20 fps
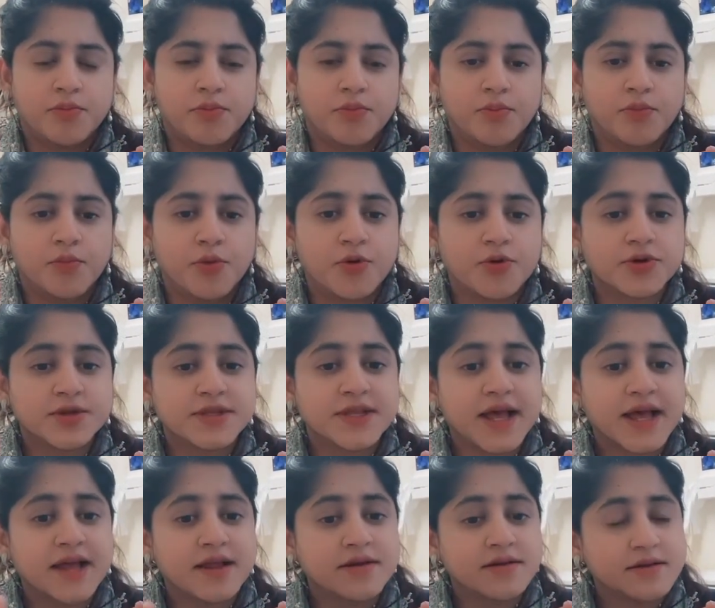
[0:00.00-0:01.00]
more
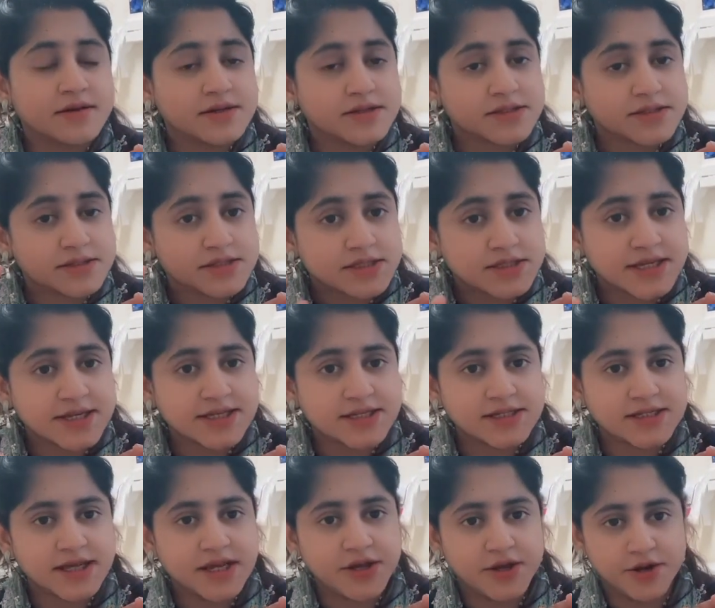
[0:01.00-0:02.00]
than
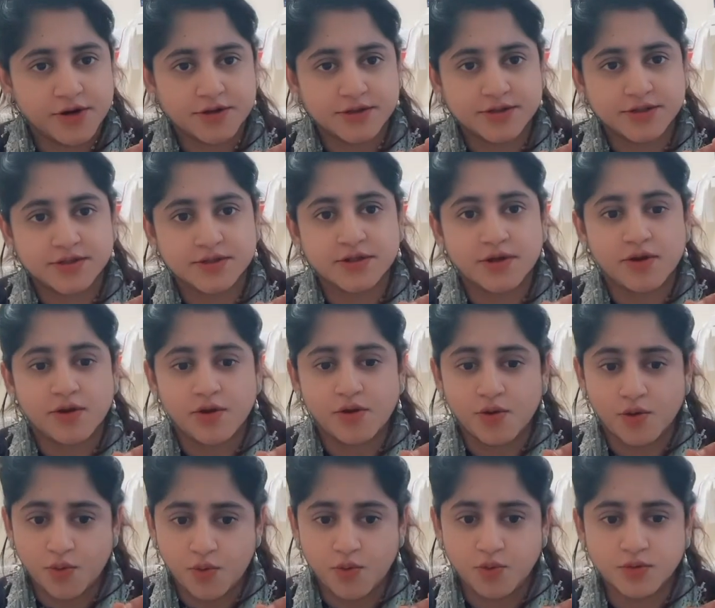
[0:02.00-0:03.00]
60 years
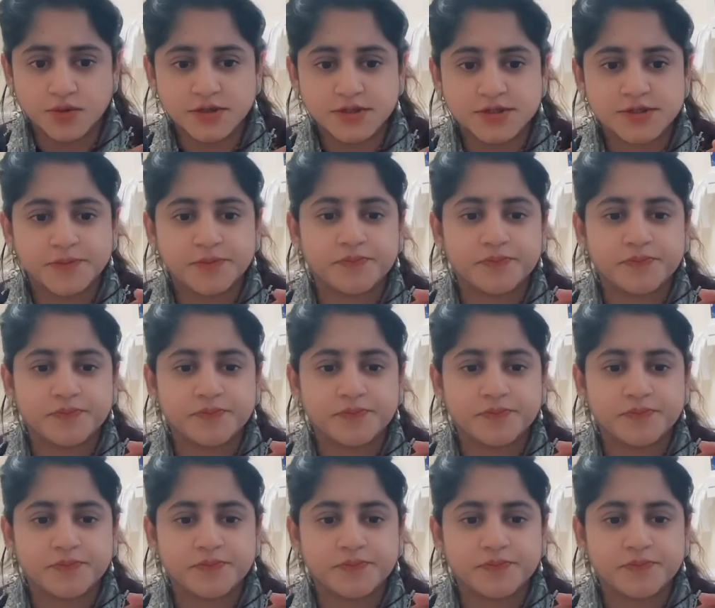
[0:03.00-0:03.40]
old